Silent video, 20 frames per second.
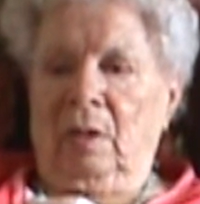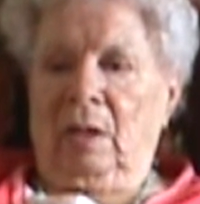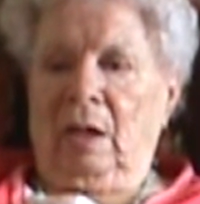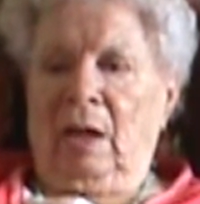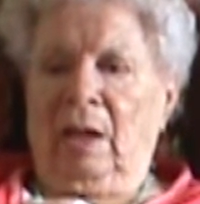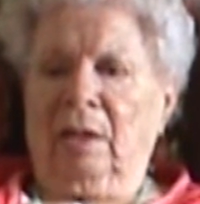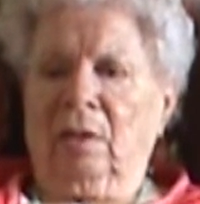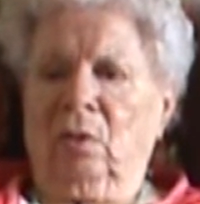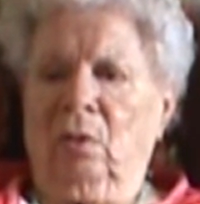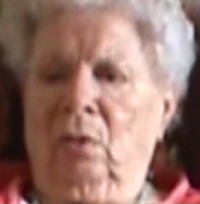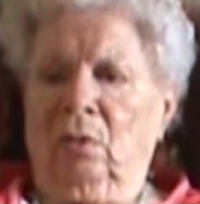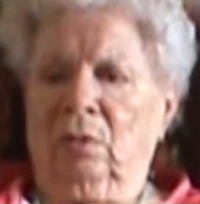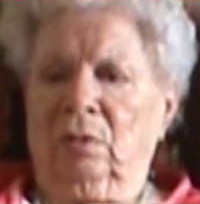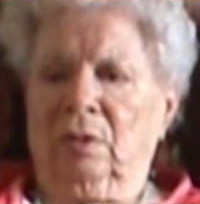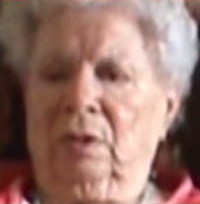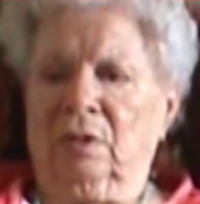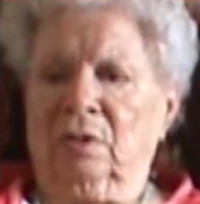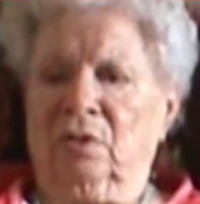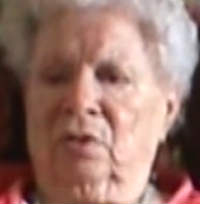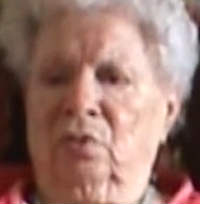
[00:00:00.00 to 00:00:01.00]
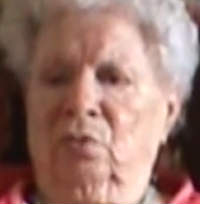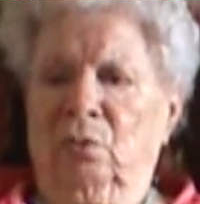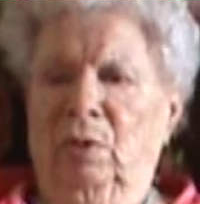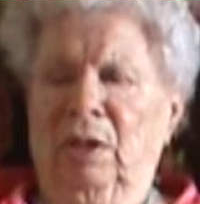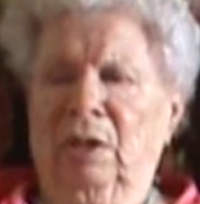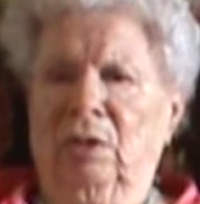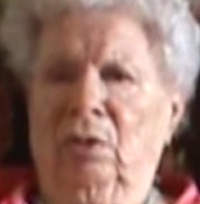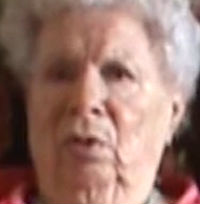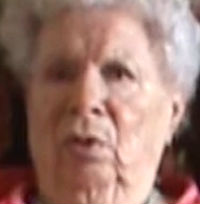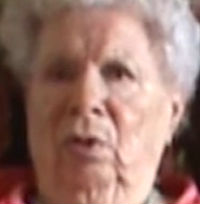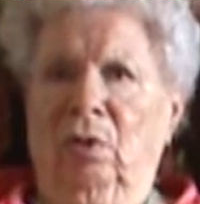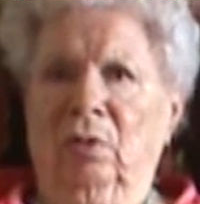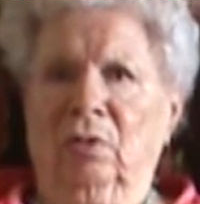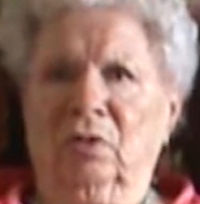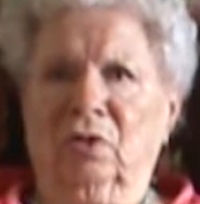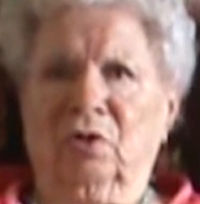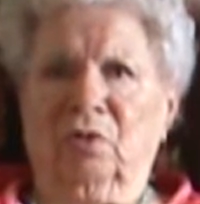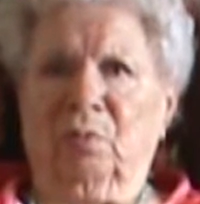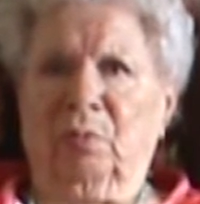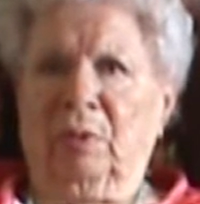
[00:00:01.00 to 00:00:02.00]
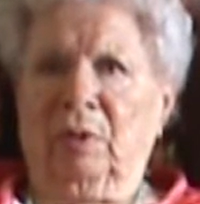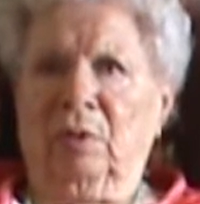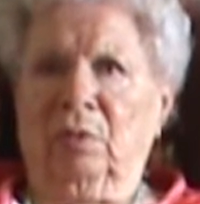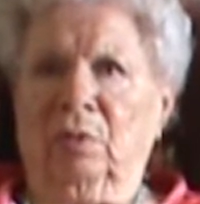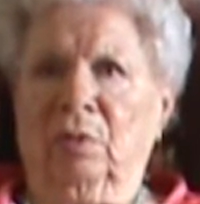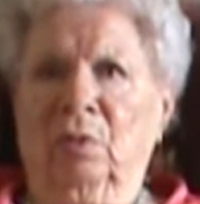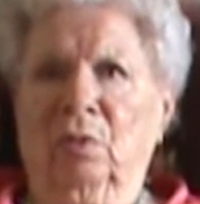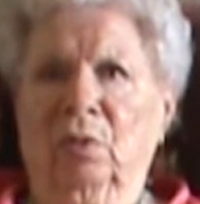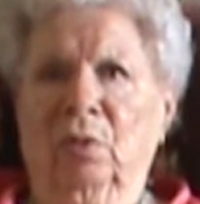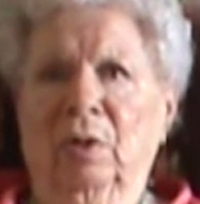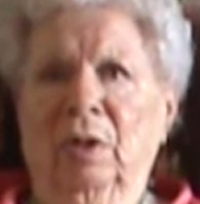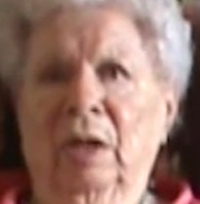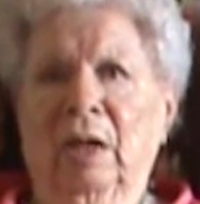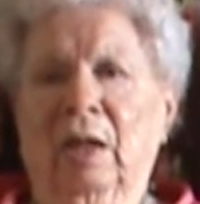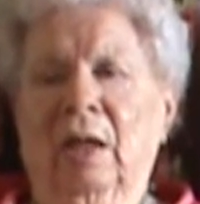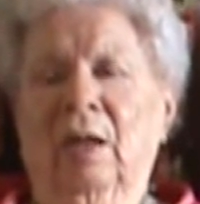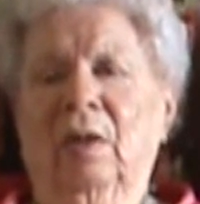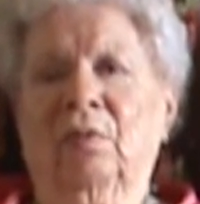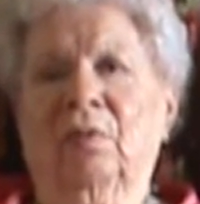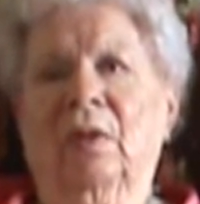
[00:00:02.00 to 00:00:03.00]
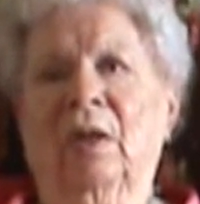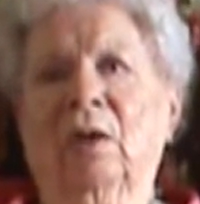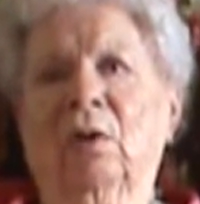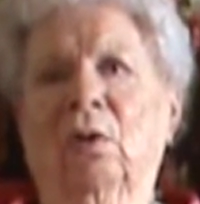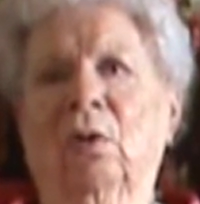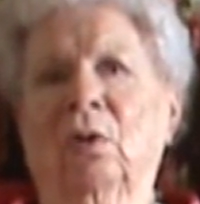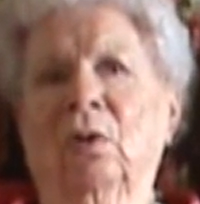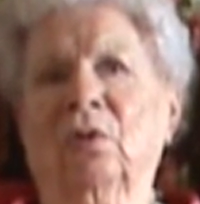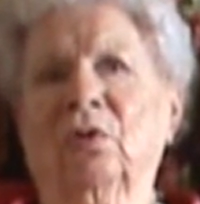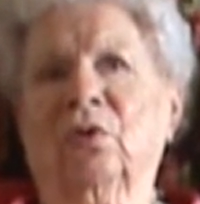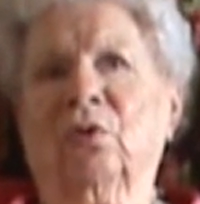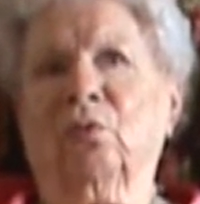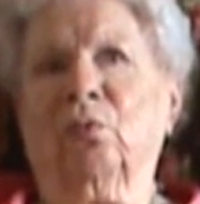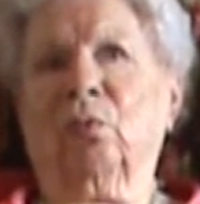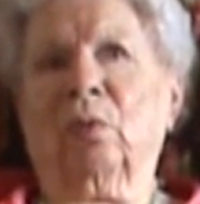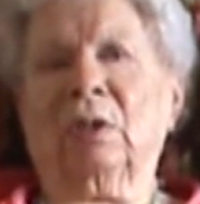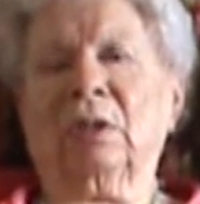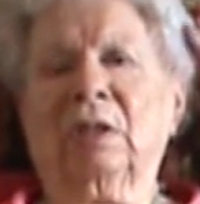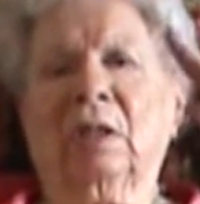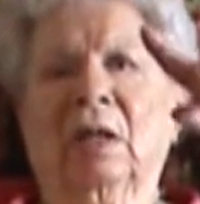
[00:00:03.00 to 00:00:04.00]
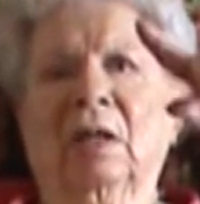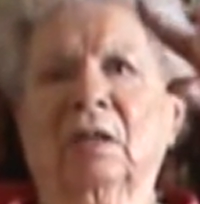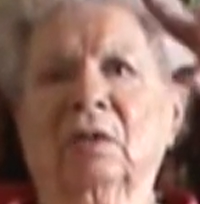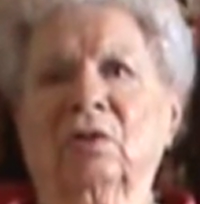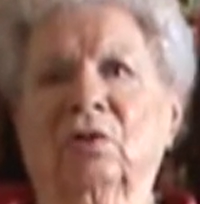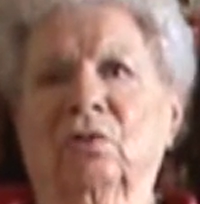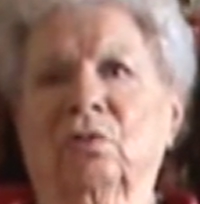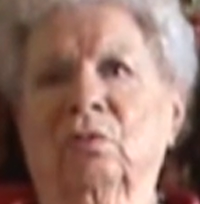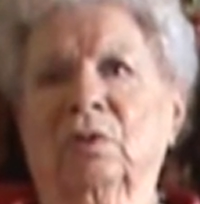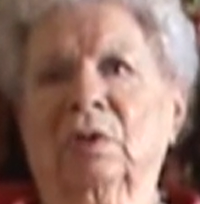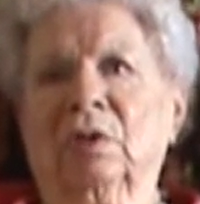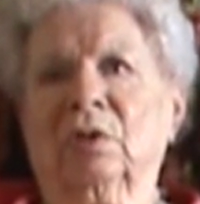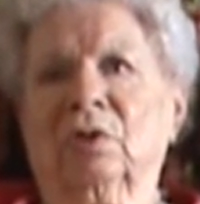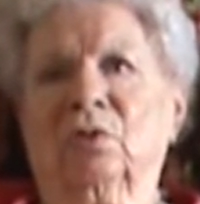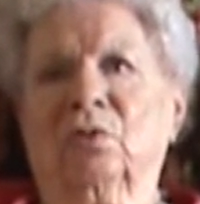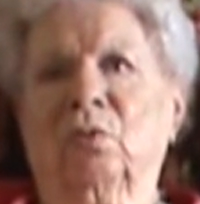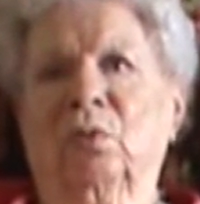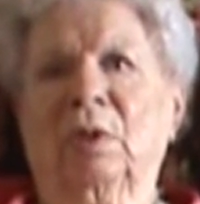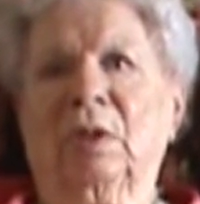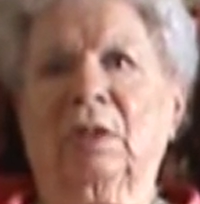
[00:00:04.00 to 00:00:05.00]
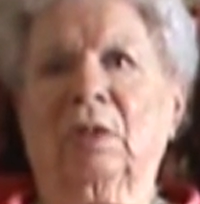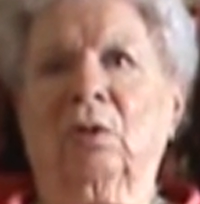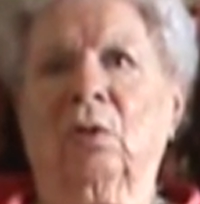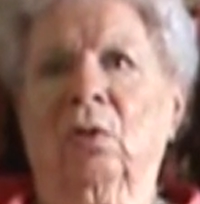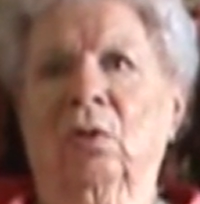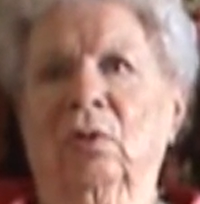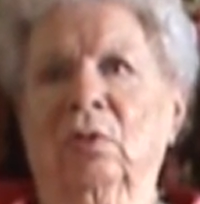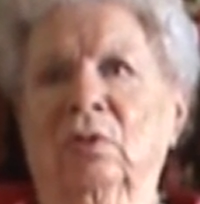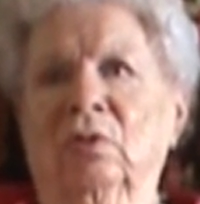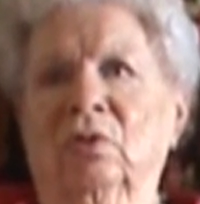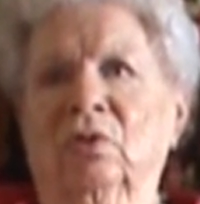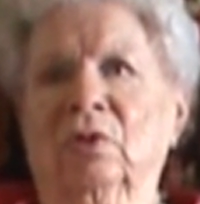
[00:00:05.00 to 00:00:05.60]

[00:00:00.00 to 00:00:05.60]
I called it Sweet Gulch, but it, they called the one next to it Sweet Gulch.